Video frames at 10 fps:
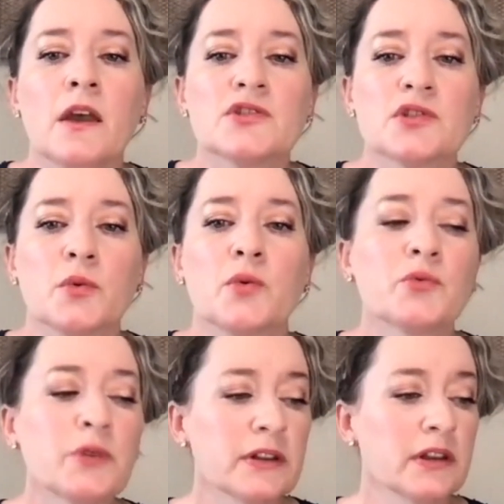So
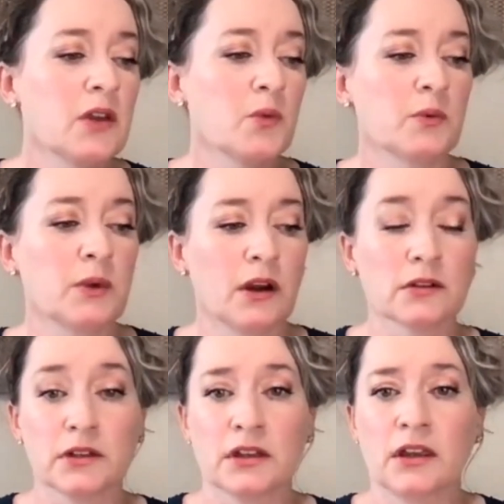really, when we
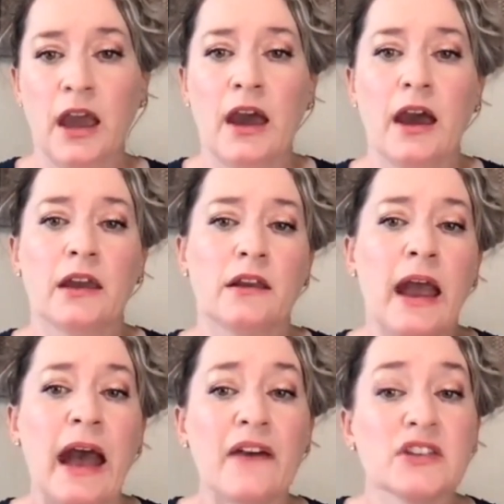are looking at
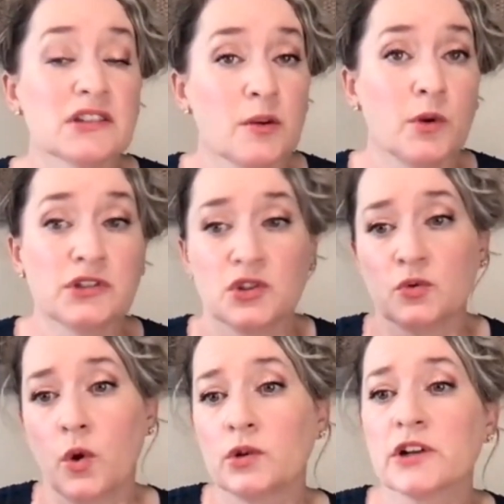having someone
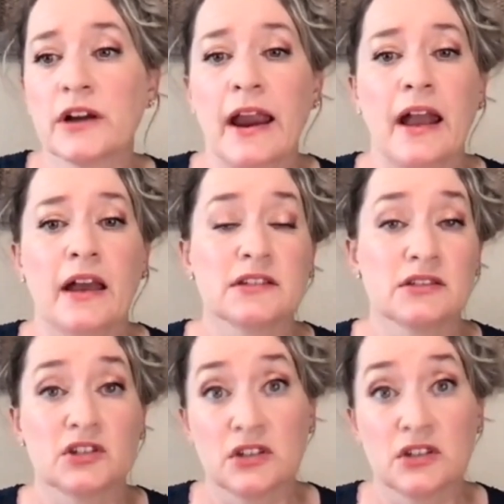to hold our hand